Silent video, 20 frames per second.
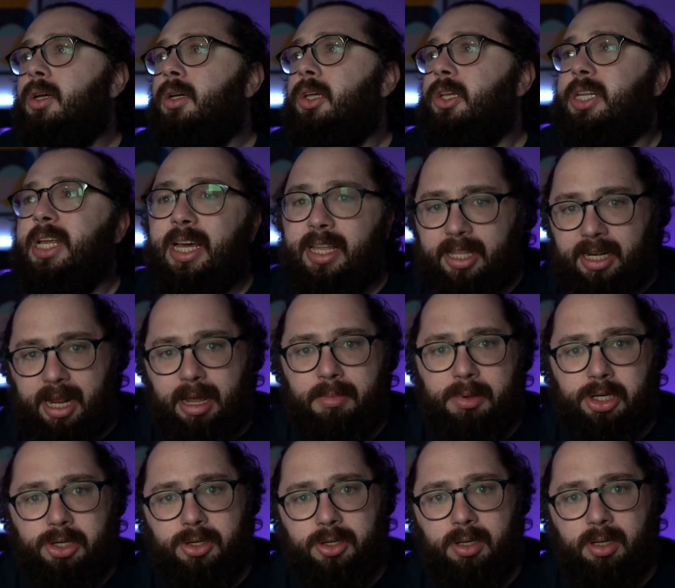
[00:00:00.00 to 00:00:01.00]
You take the
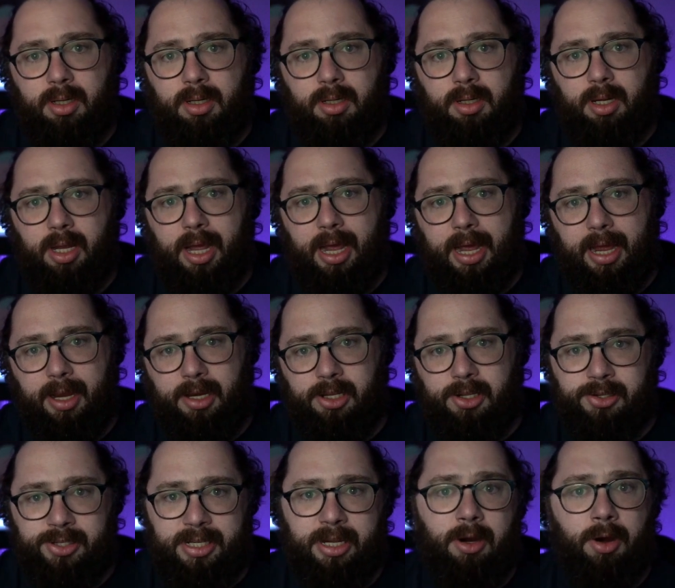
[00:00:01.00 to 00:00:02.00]
damage and
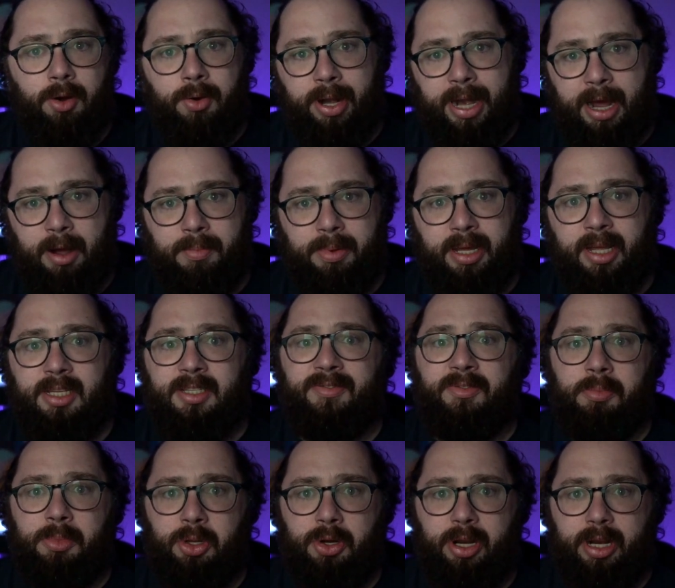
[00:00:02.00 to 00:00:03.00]
you zero it out because of
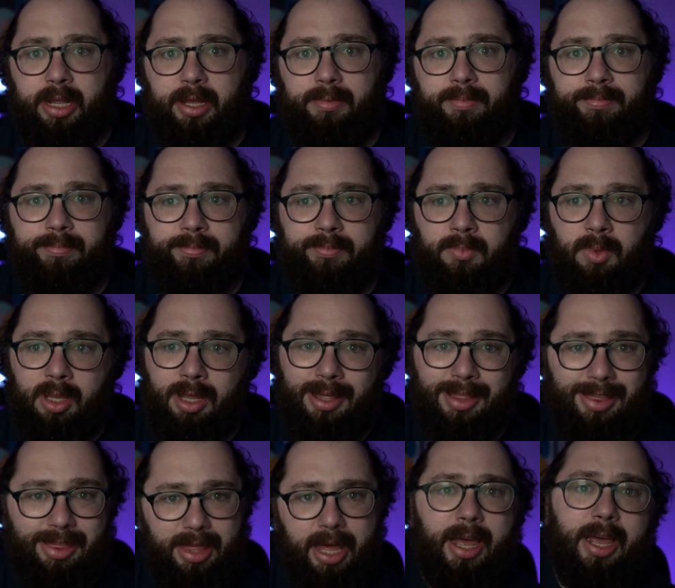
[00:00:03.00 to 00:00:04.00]
immunity.
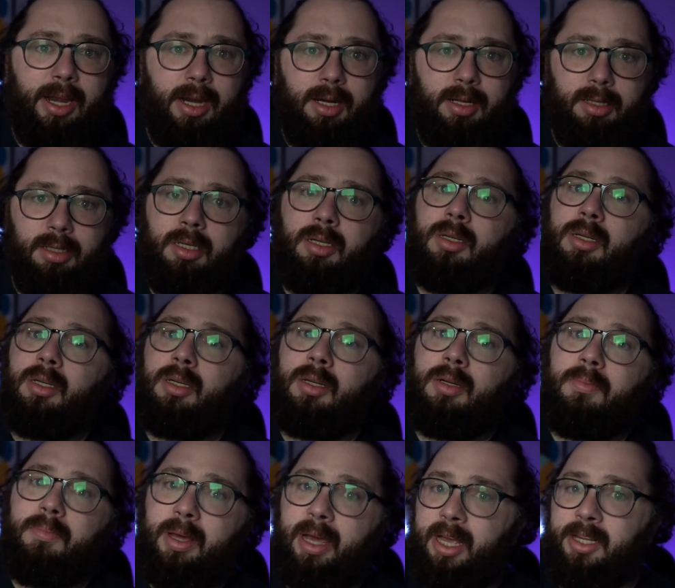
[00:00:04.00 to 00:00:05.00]
Then,
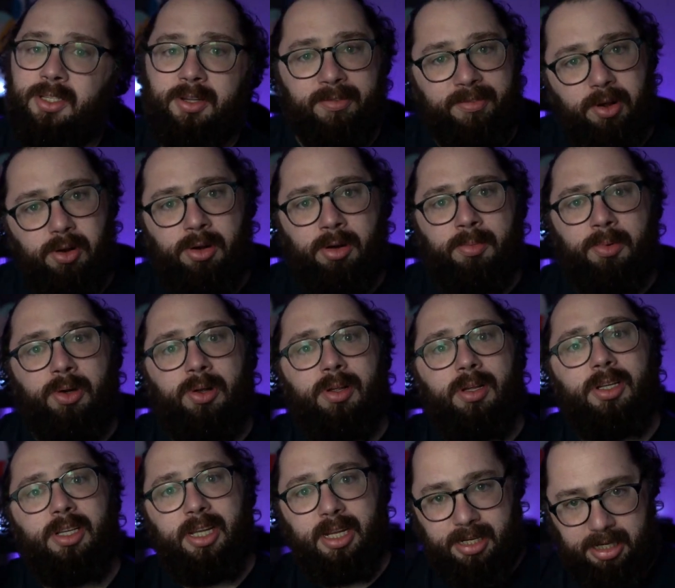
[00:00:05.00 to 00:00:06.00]
because they're
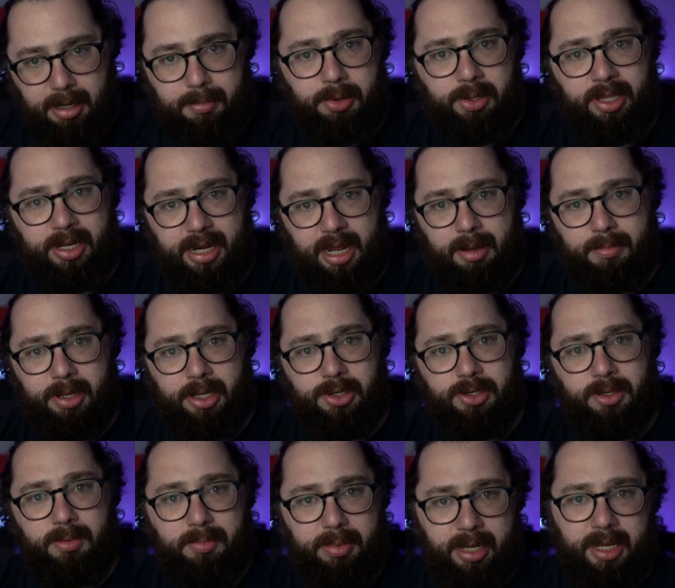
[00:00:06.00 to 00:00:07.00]
vulnerable, you double the
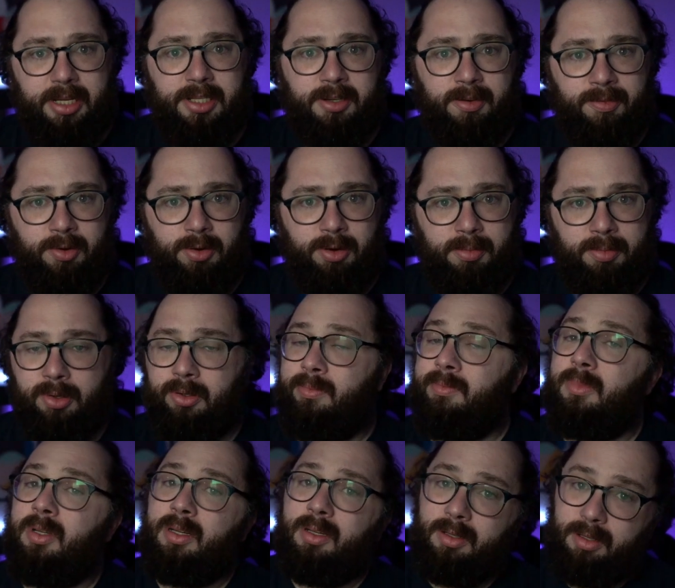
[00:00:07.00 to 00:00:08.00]
damage because they're vulnerable.
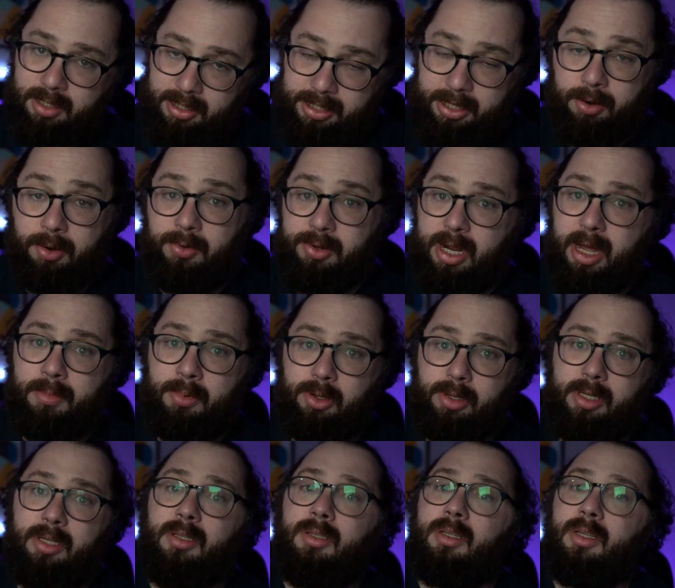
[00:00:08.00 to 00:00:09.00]
Zero
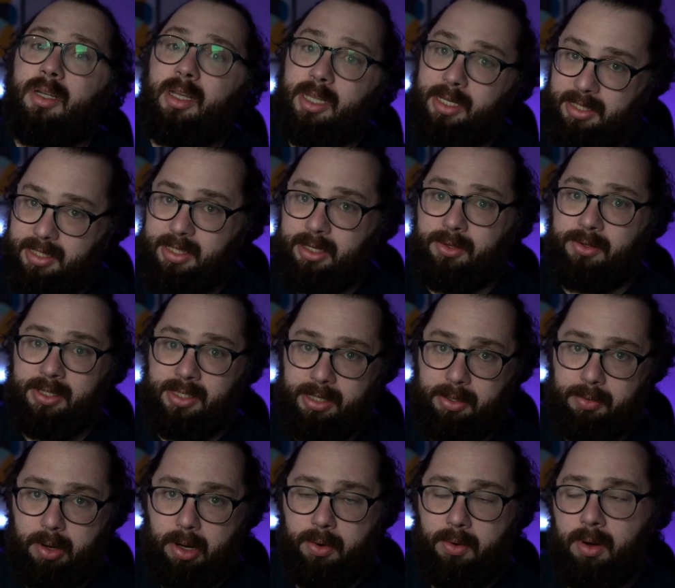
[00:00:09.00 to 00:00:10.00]
doubled is still
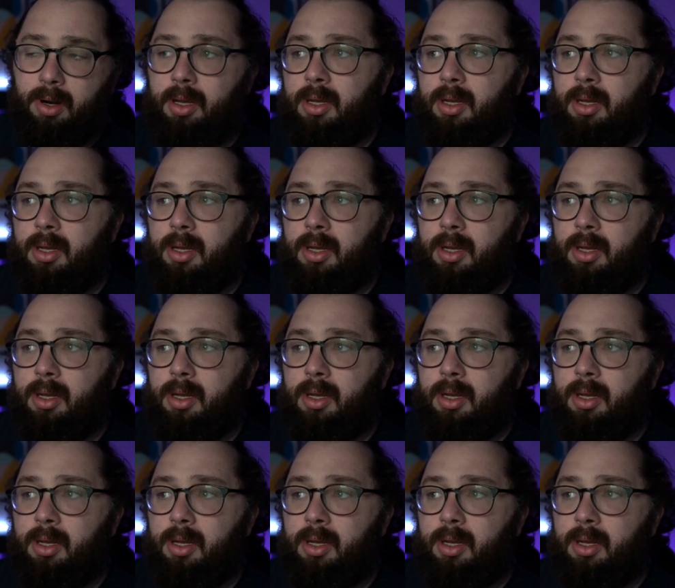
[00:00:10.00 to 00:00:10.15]
zero.